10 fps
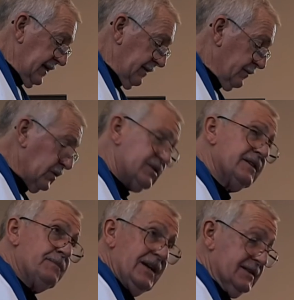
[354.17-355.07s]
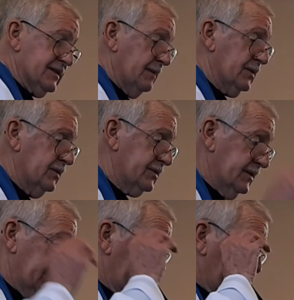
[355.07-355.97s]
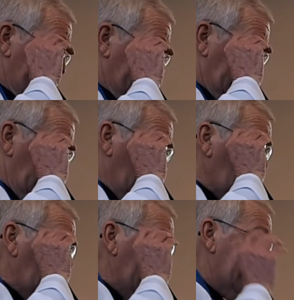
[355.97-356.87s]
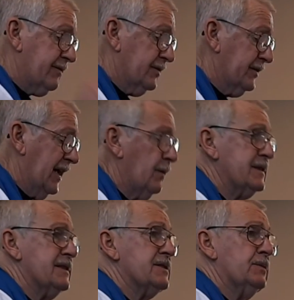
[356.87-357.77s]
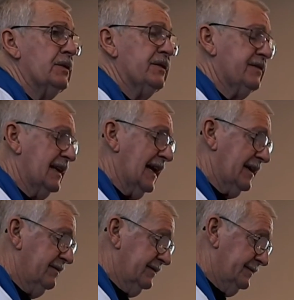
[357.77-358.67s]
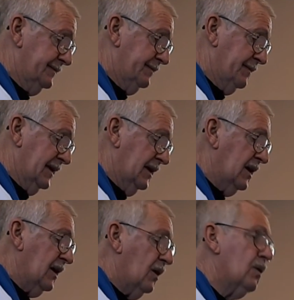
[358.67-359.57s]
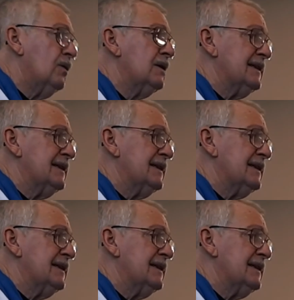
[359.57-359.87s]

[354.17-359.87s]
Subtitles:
Most of the presents are bought, and all we're waiting for now is It's a Wonderful Life. All